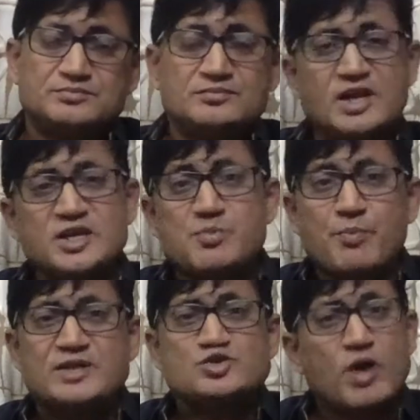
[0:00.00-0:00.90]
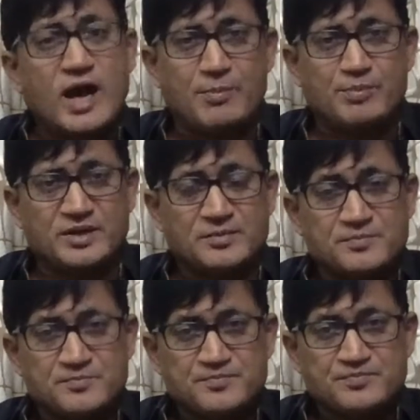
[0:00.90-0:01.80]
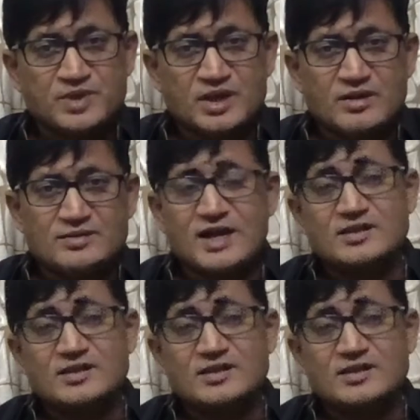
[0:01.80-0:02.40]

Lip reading: It may so happen that